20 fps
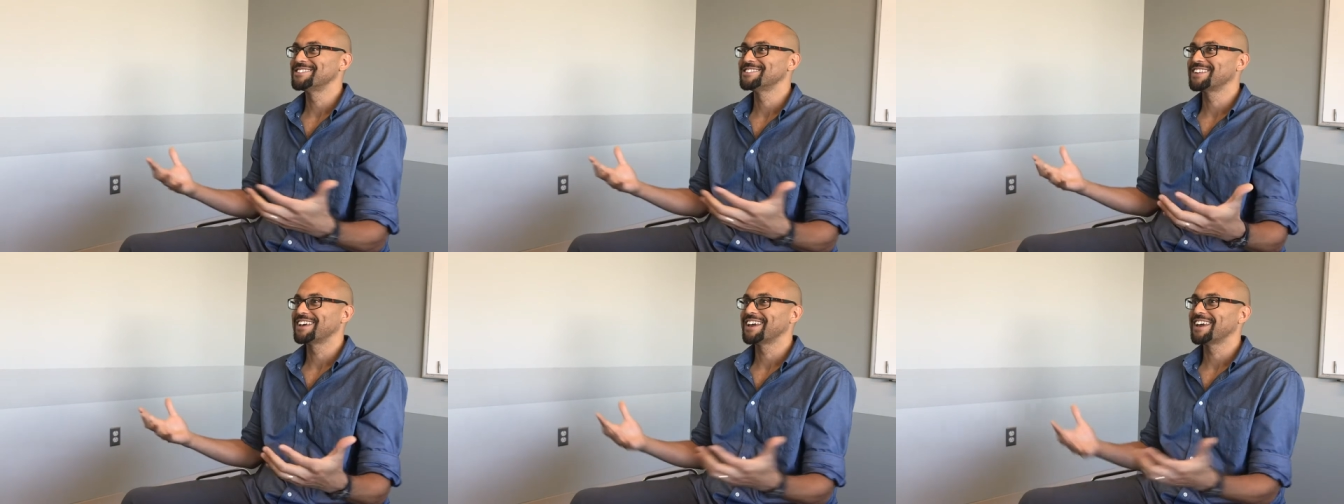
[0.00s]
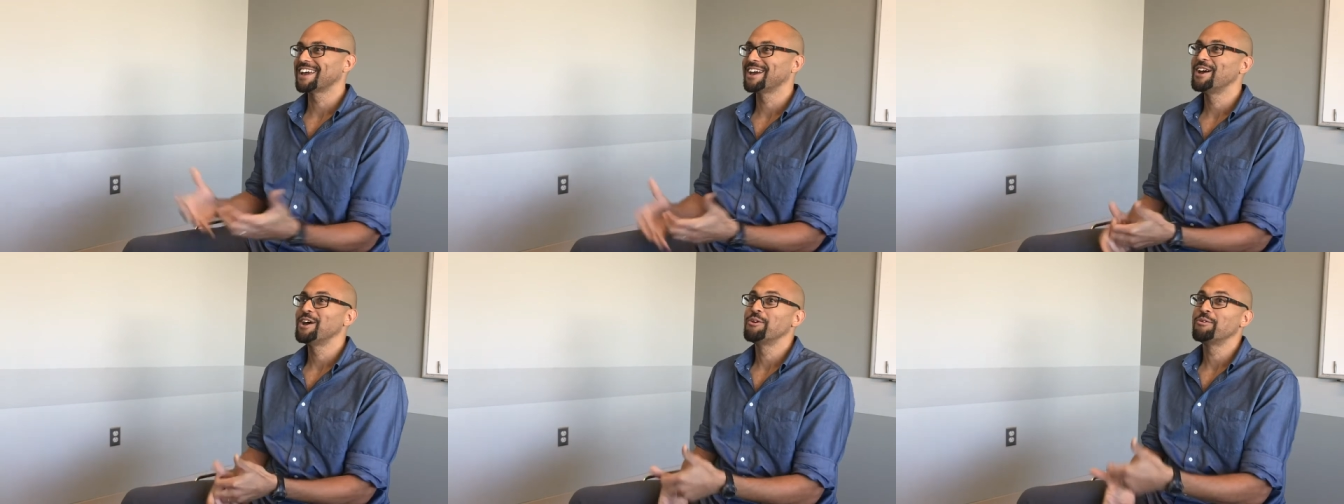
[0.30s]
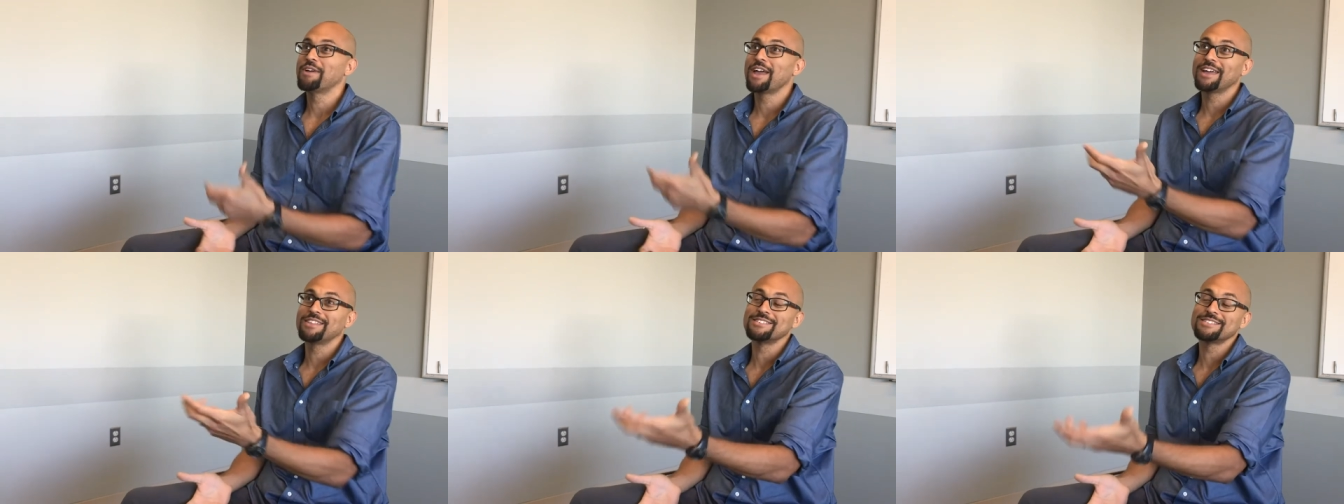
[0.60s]
it's like
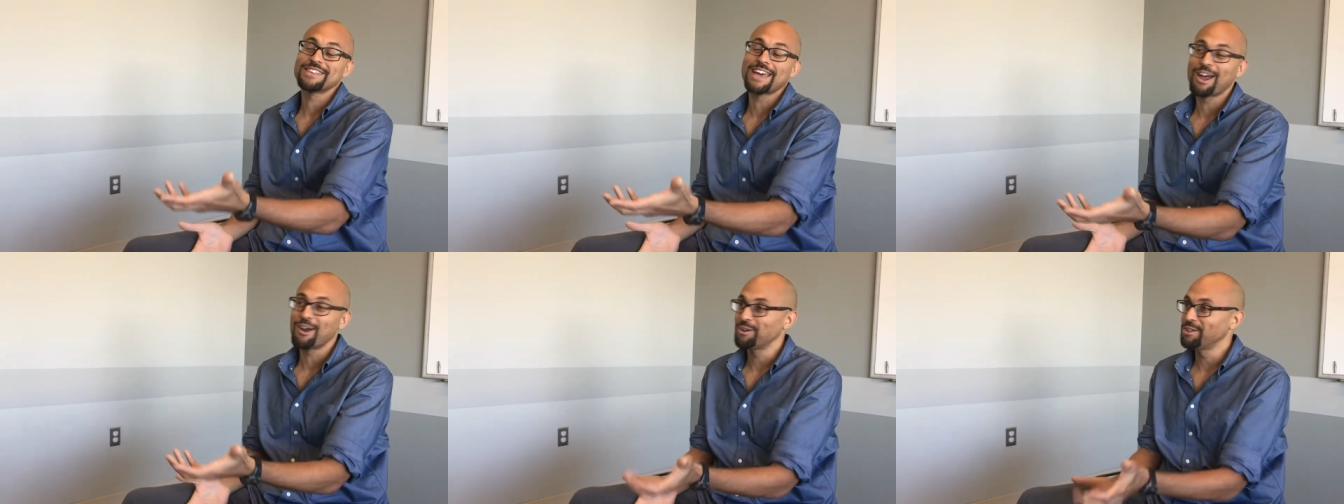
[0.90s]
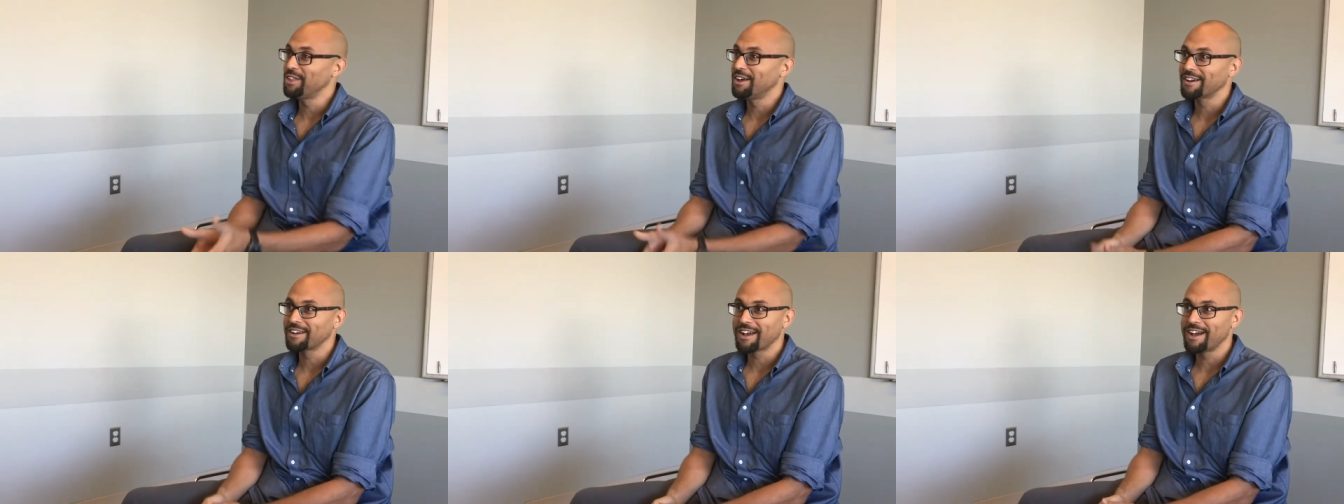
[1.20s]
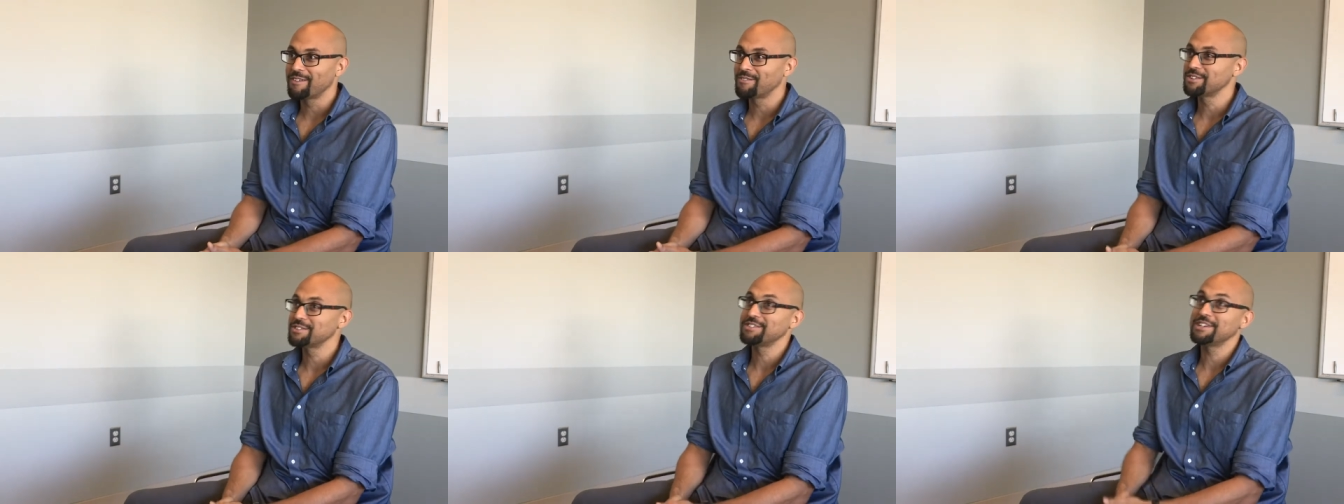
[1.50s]
we had this hour-long
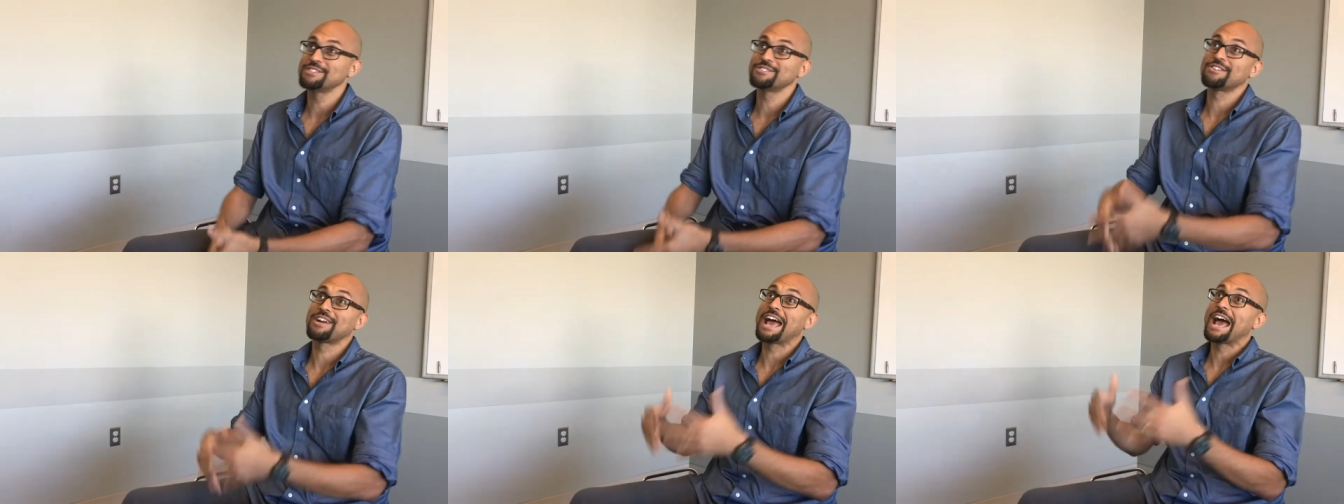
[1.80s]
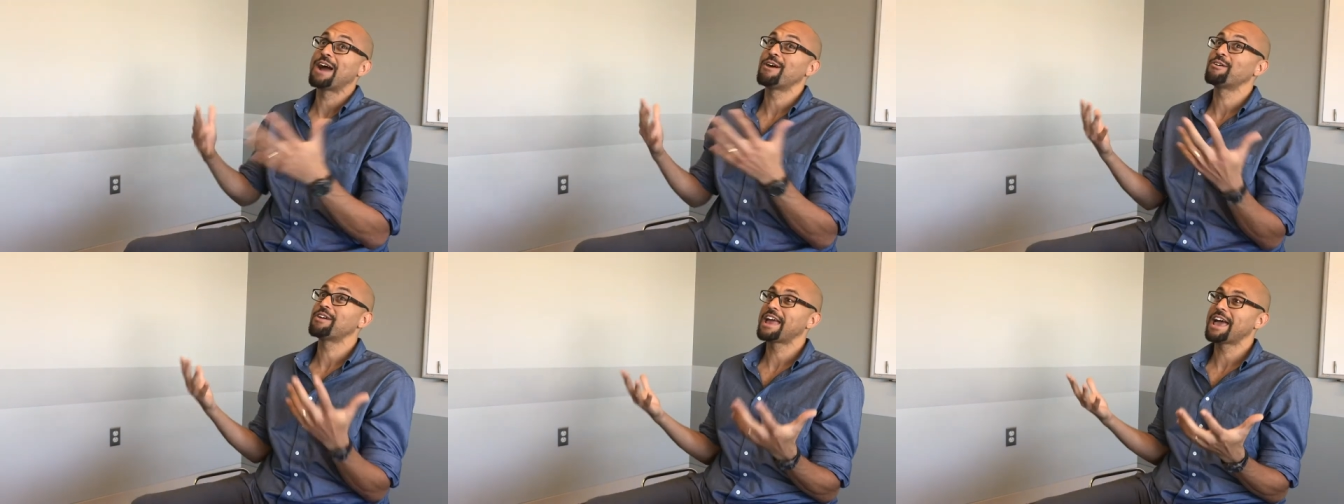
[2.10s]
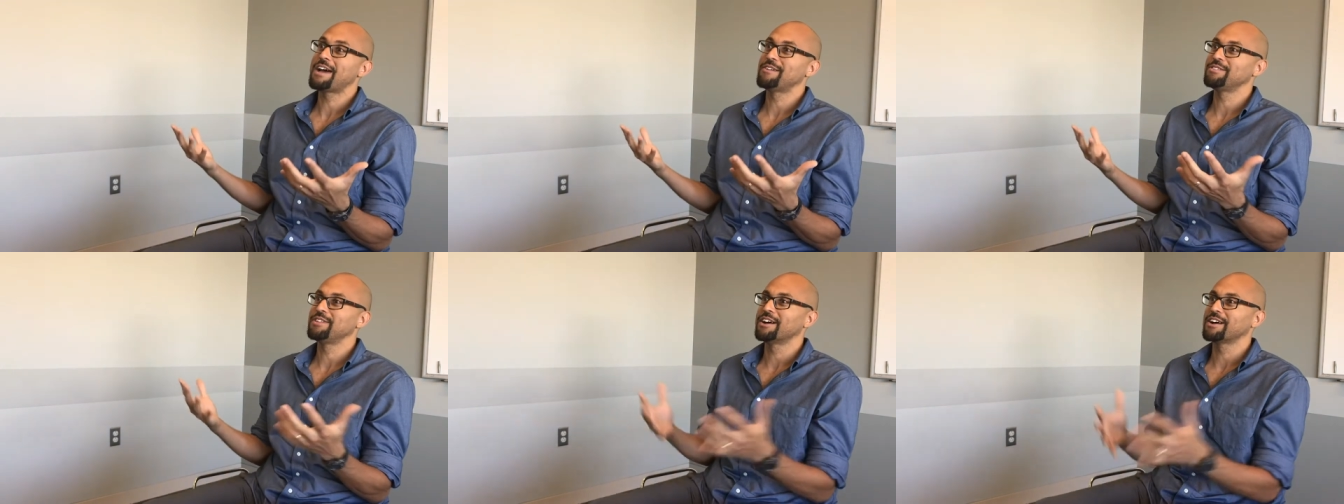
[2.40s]
conversation, an hour and a
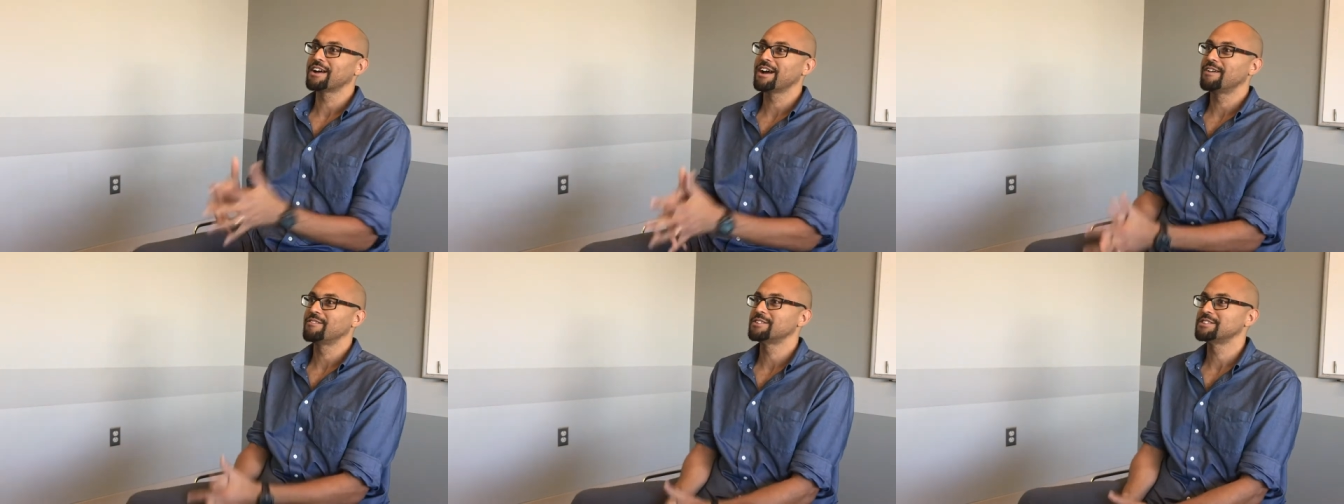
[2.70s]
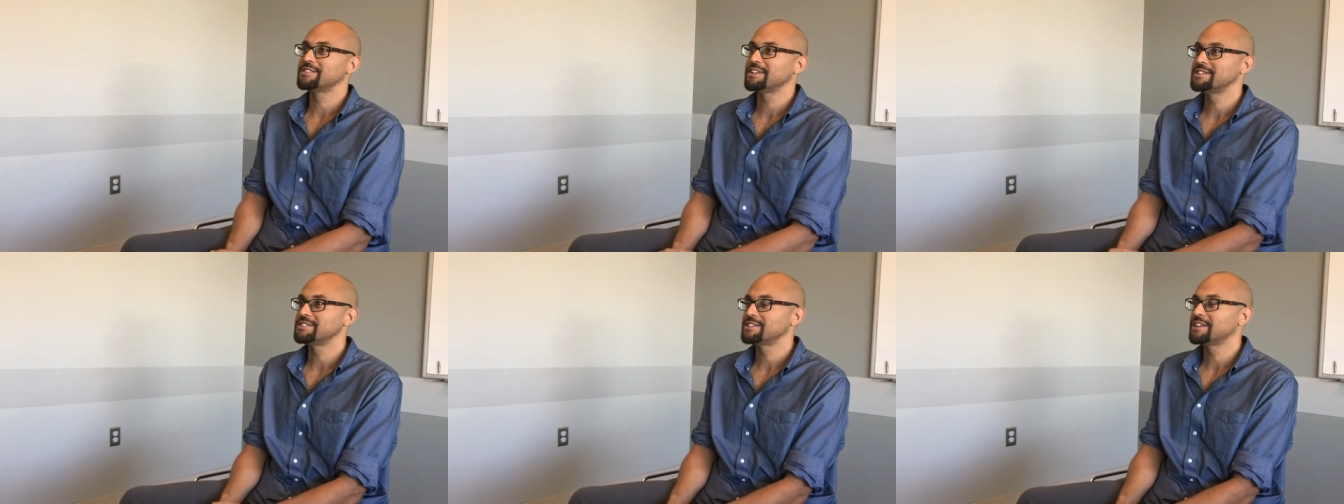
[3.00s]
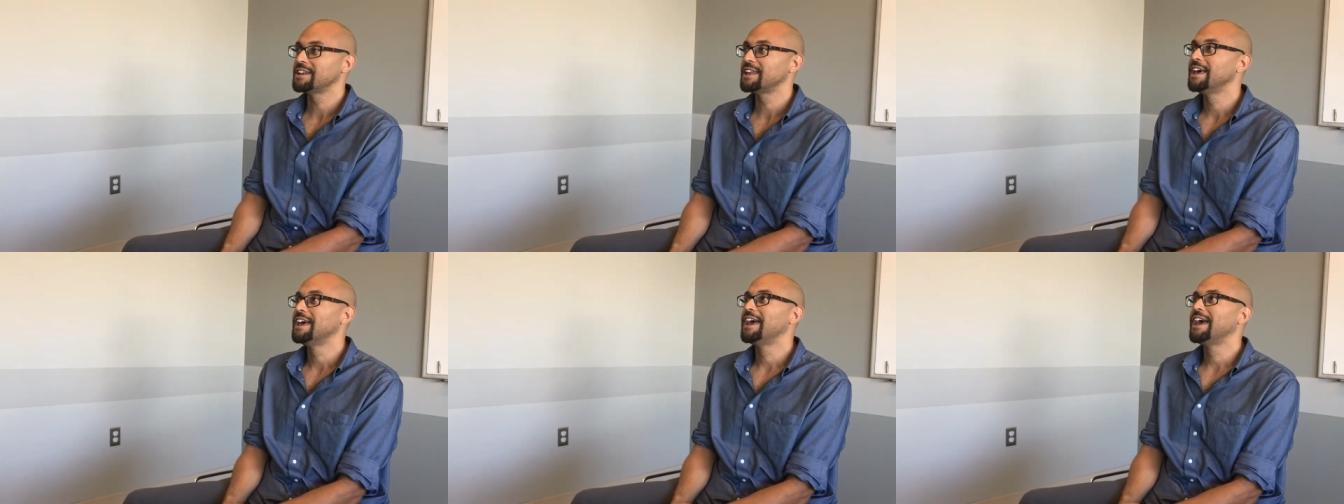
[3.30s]
half long conversation,